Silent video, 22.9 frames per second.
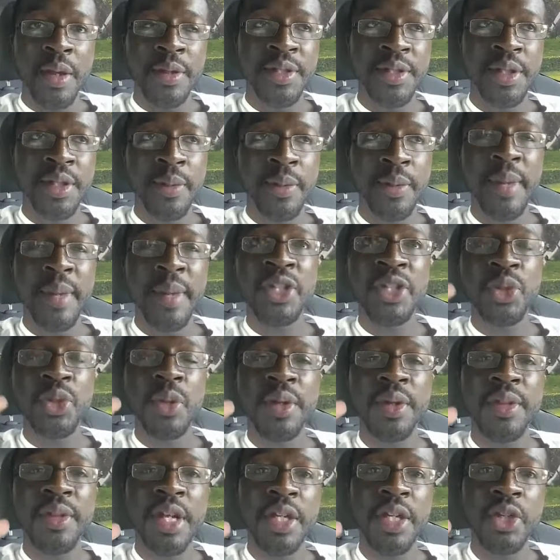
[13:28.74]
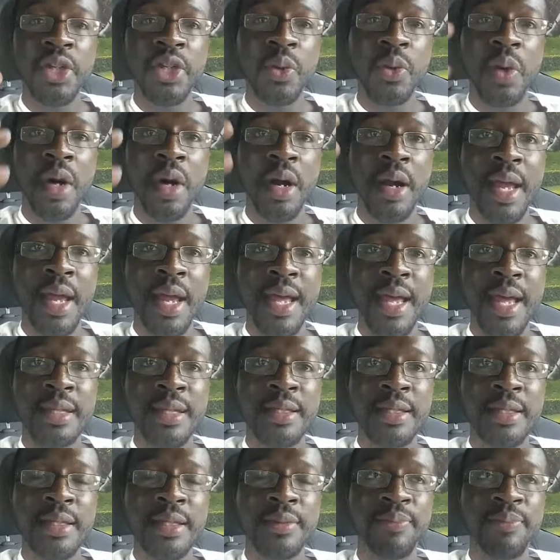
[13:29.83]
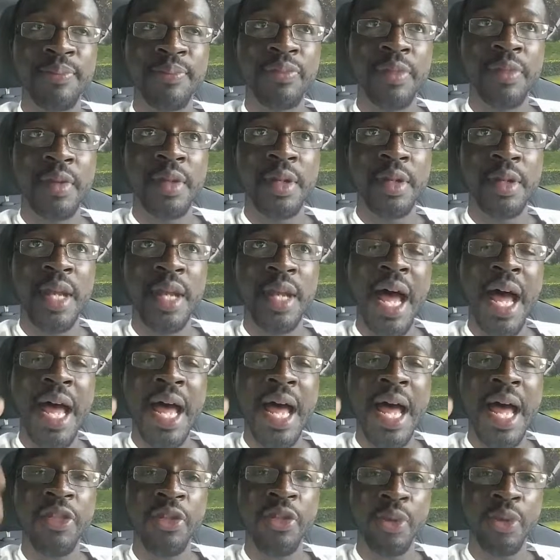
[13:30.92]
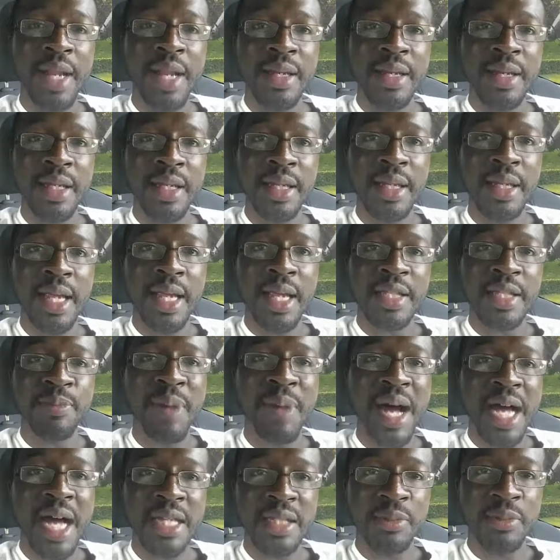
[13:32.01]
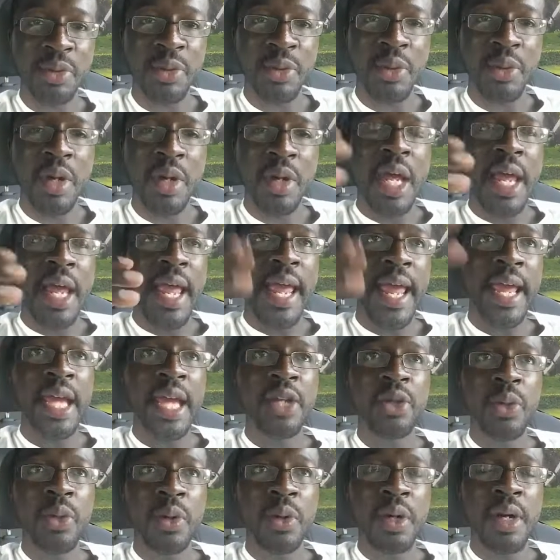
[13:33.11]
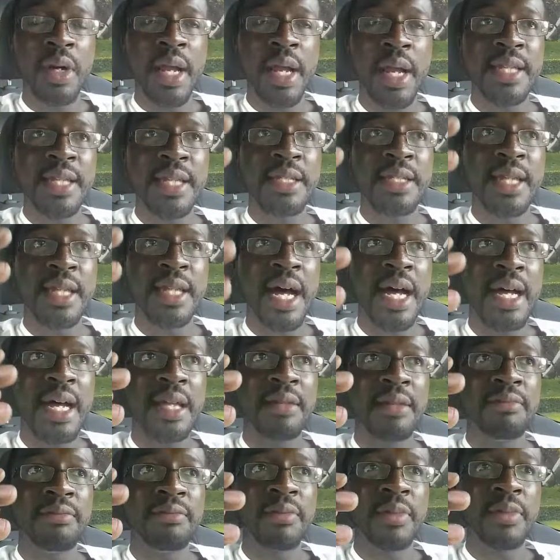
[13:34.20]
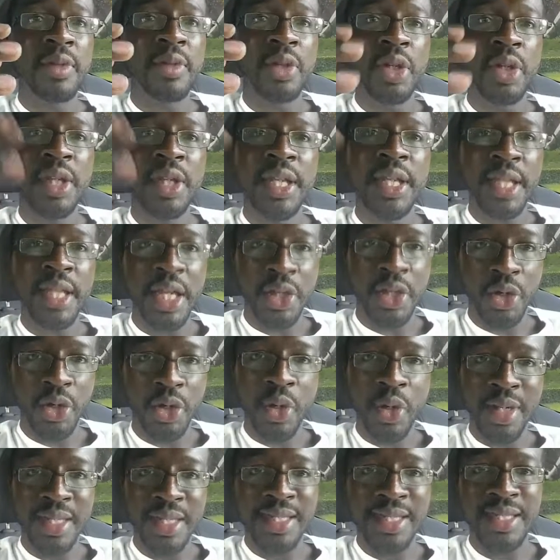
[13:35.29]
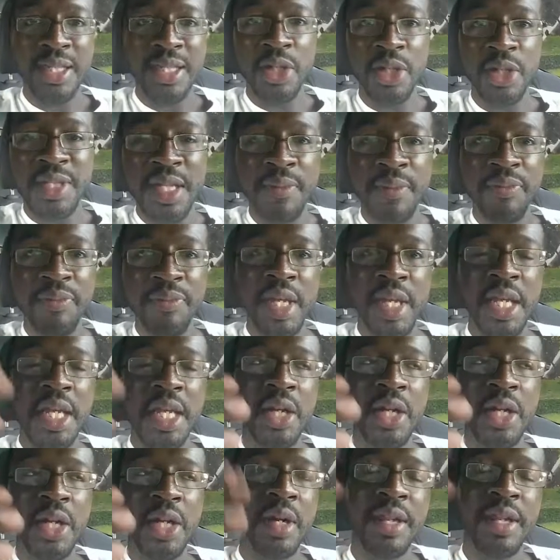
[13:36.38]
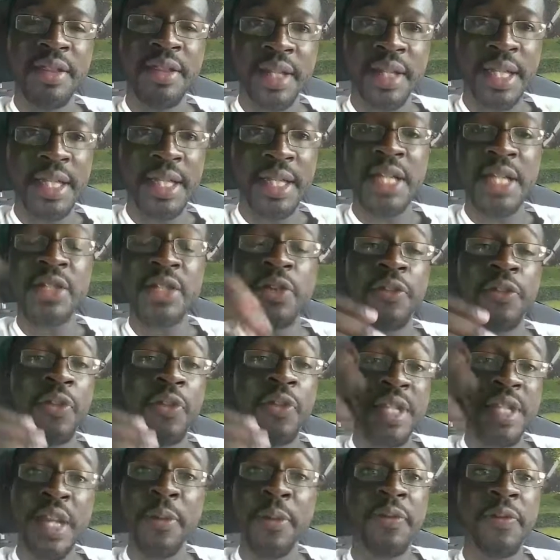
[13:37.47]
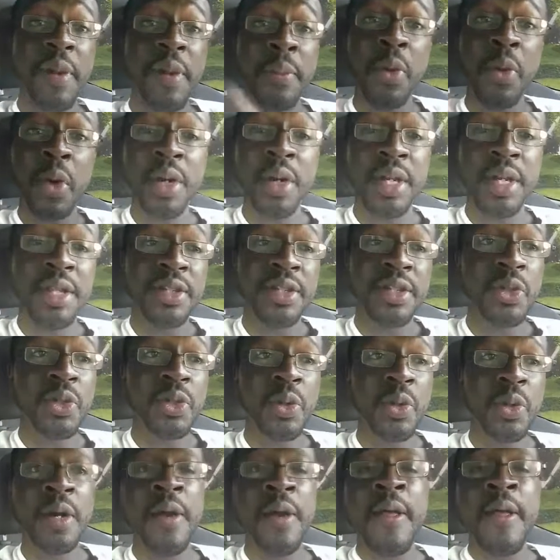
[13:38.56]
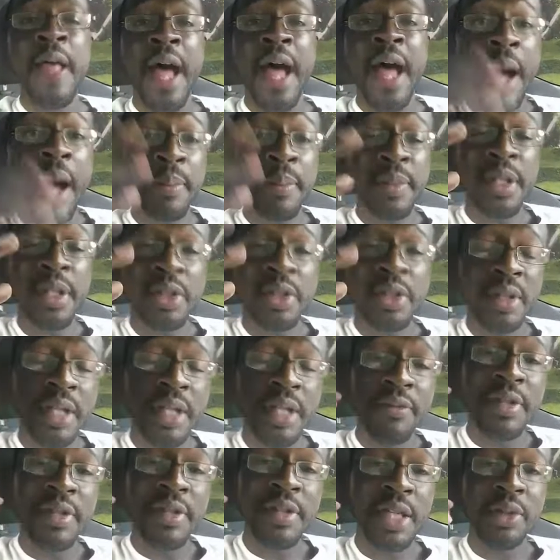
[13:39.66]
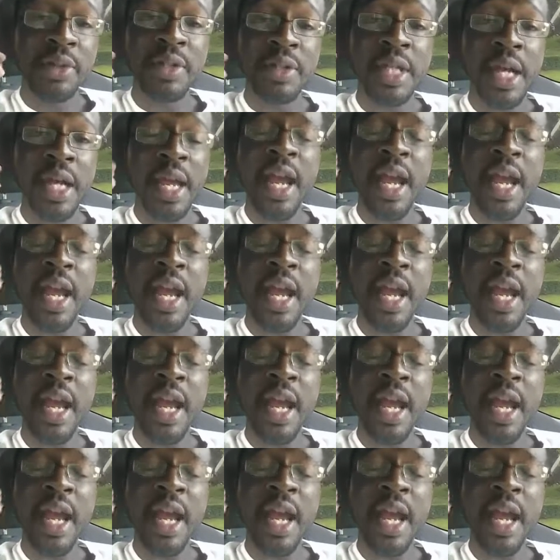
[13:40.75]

make sure that you are as non-threatening as possible, and or as looking like you're going to steal something or anything like that. So for example, if I'm going in the store, I'm literally every single time I